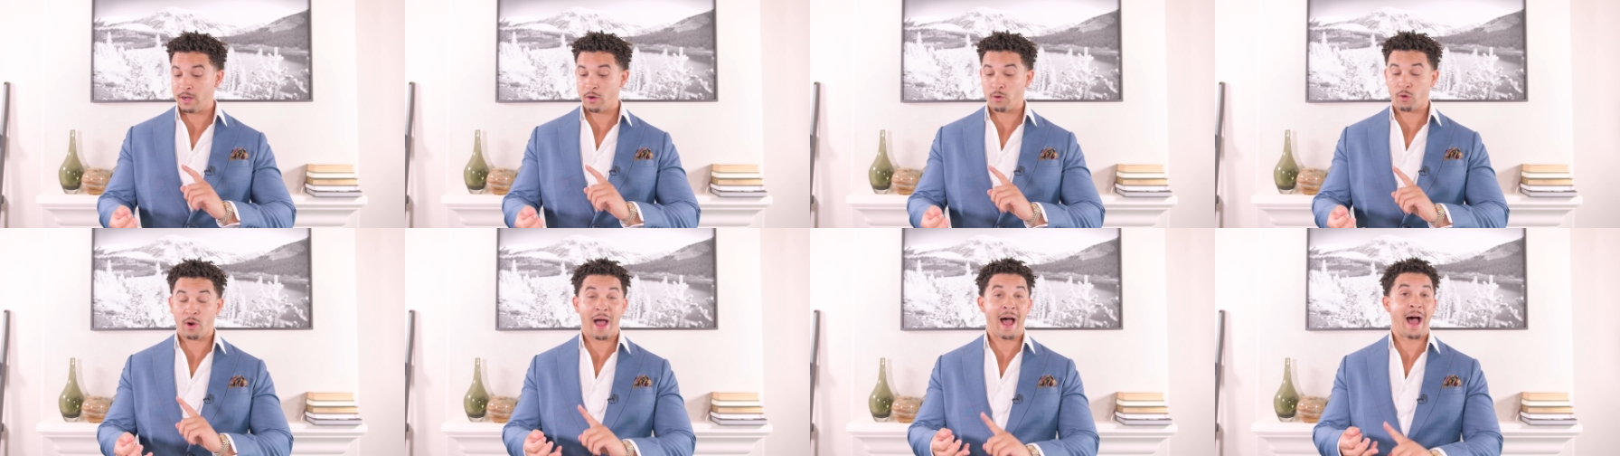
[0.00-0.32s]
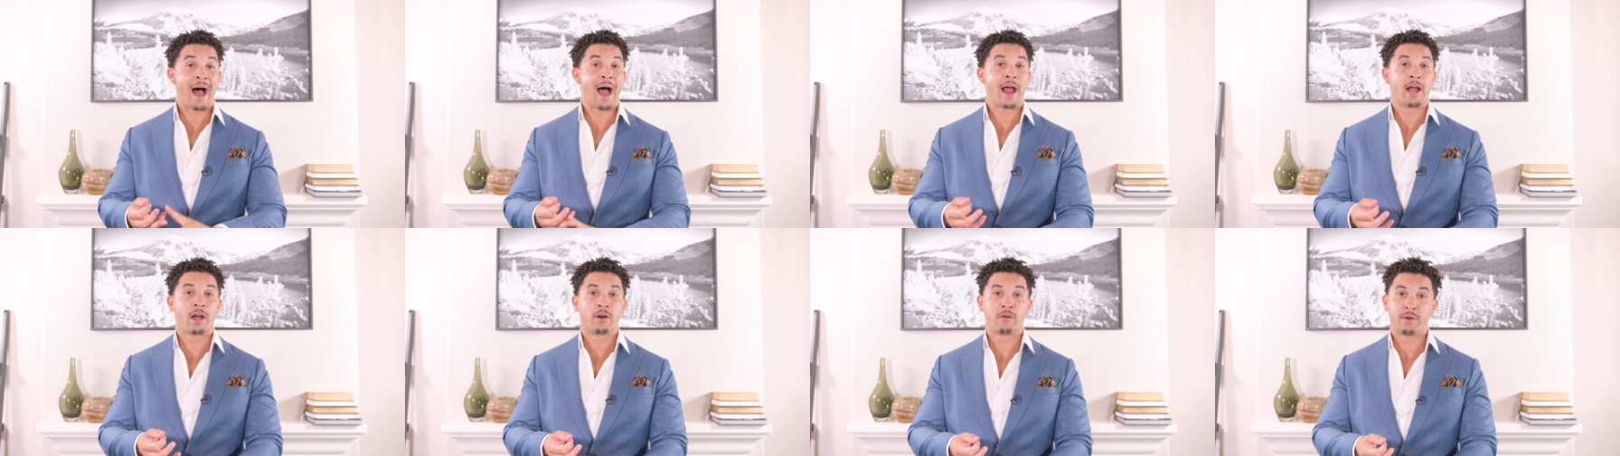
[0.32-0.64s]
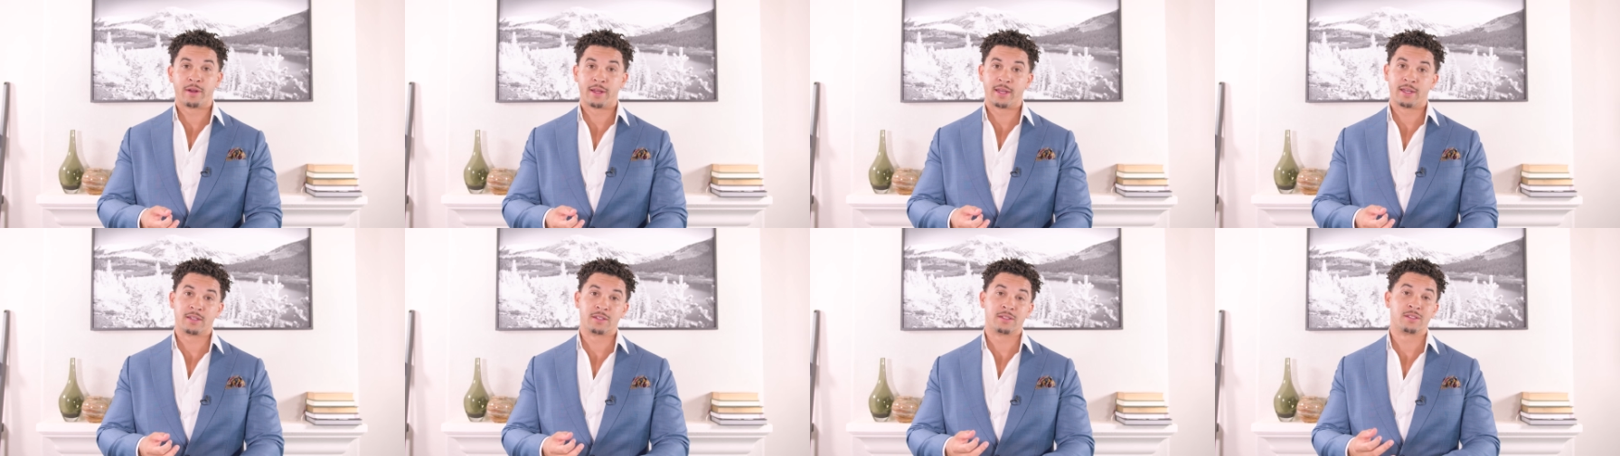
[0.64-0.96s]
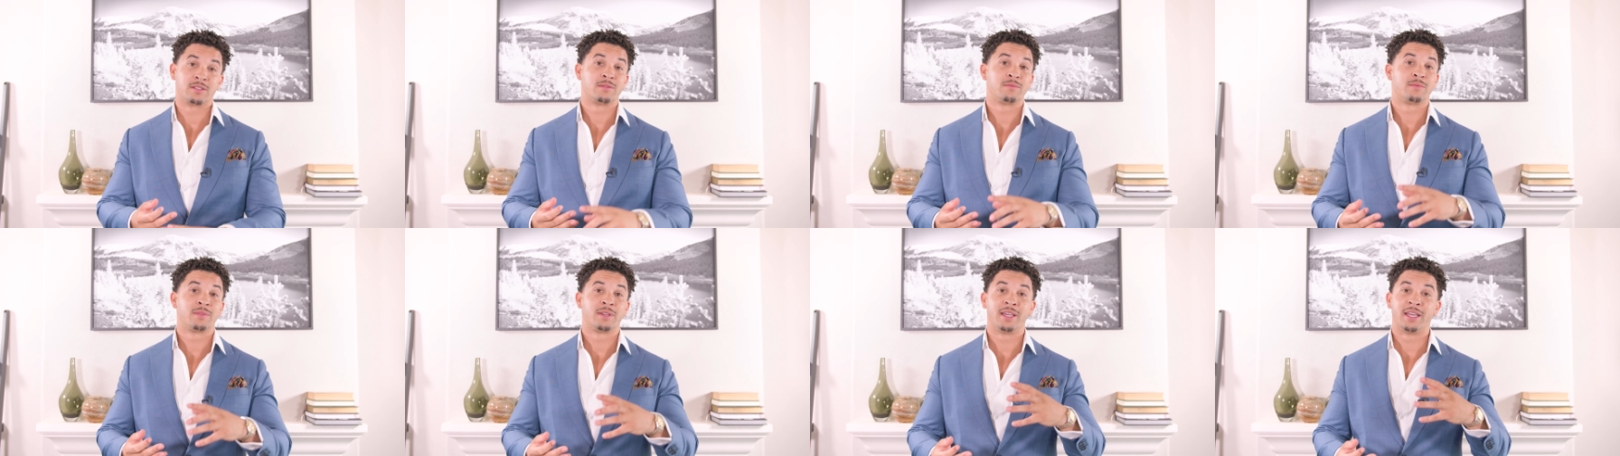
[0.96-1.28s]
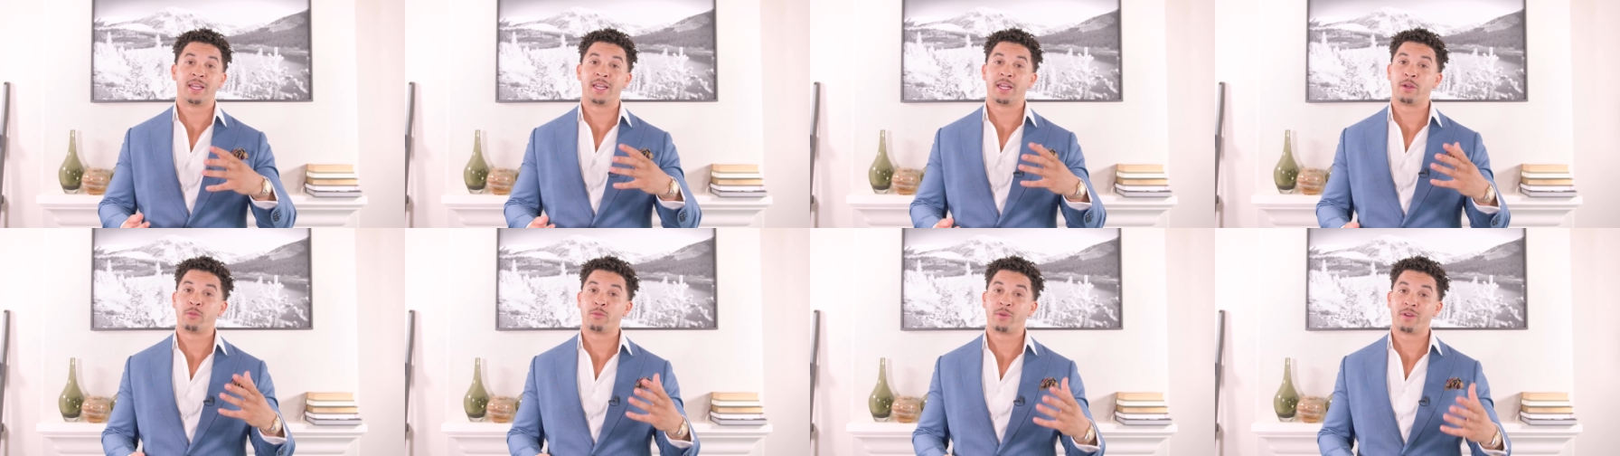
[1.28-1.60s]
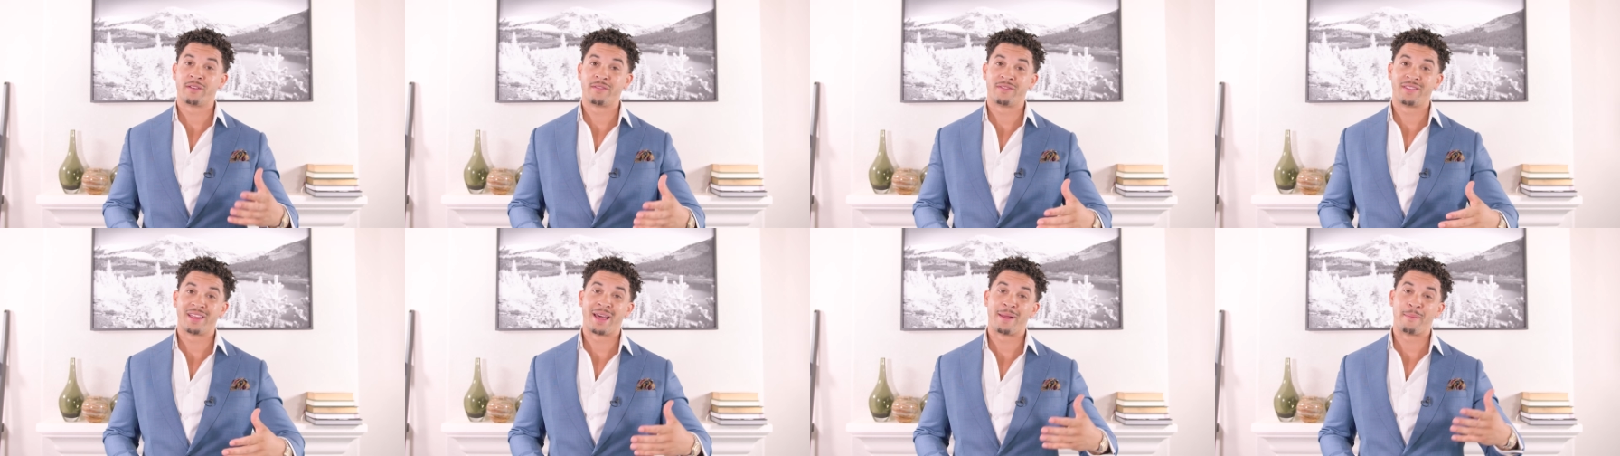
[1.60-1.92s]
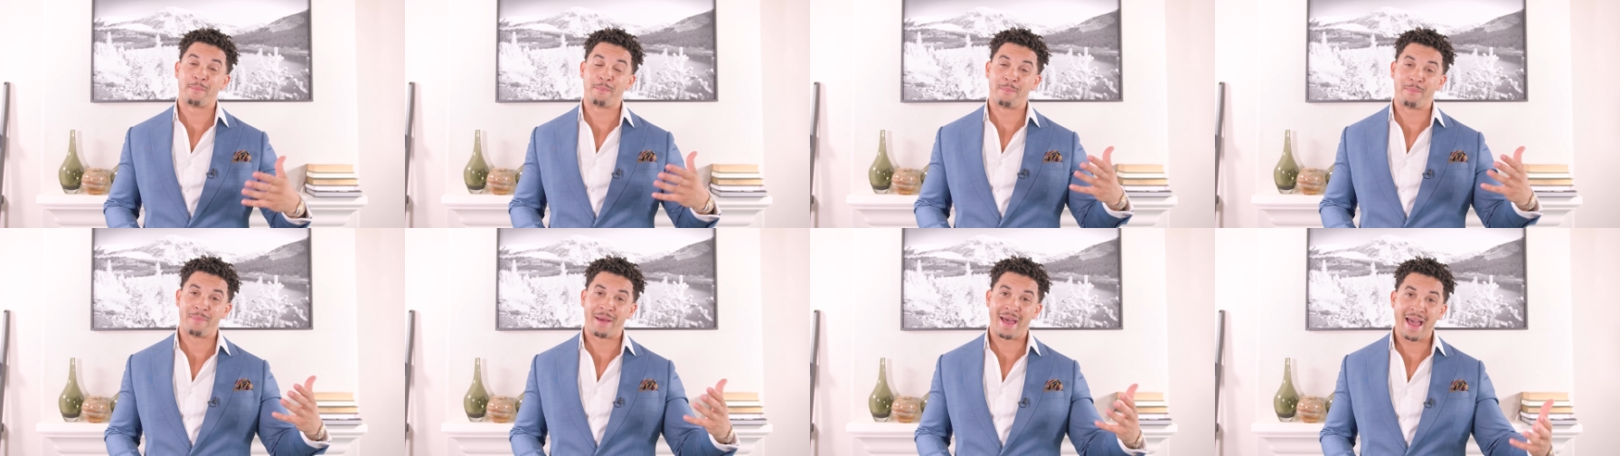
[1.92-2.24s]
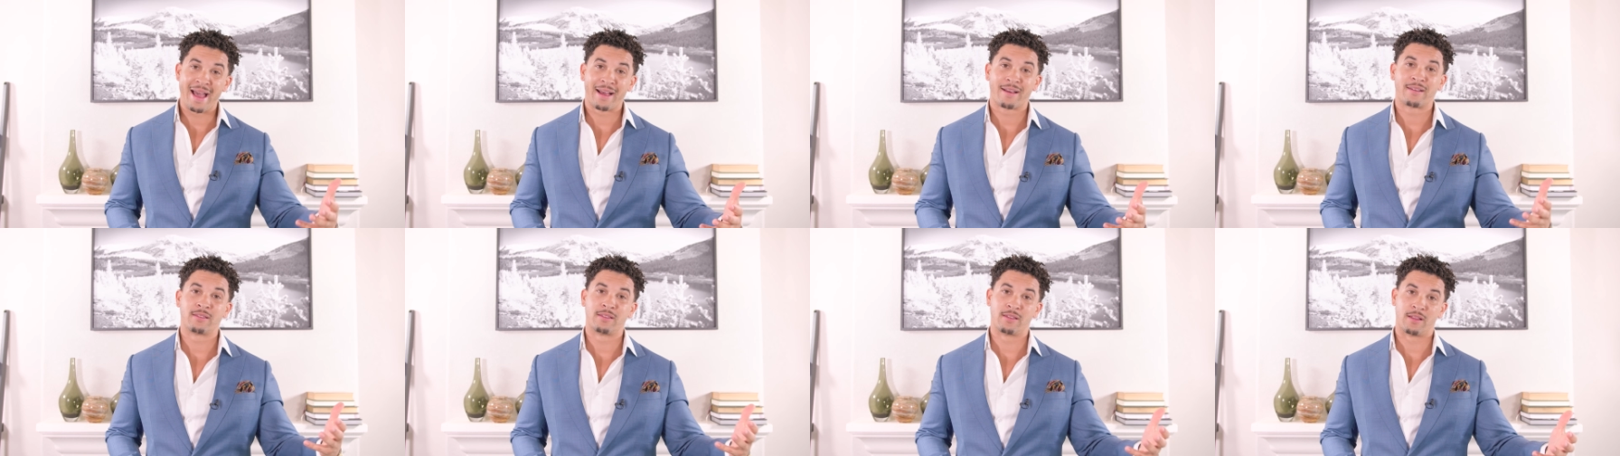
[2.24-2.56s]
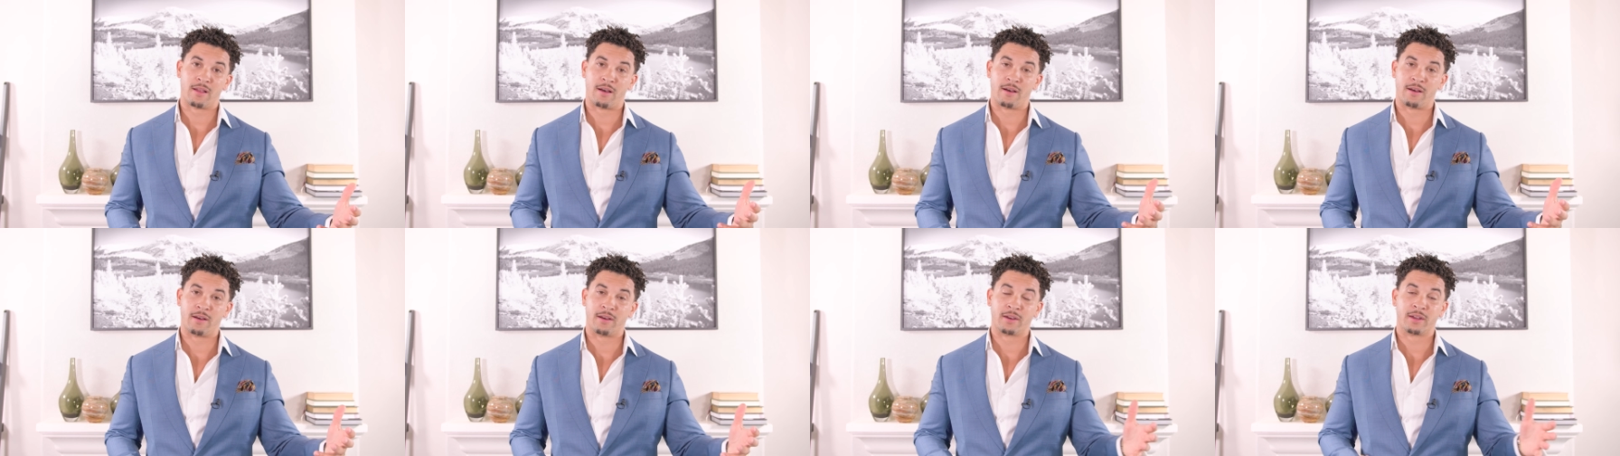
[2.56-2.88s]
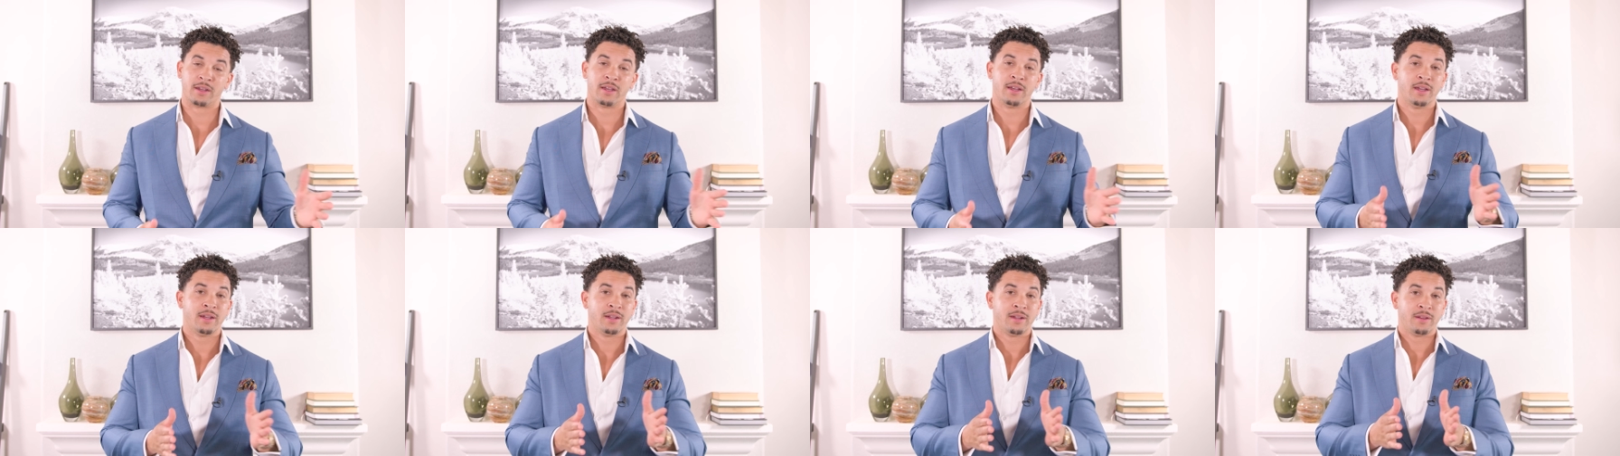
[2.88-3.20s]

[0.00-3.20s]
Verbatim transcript: hirings, getting rid of that backlog.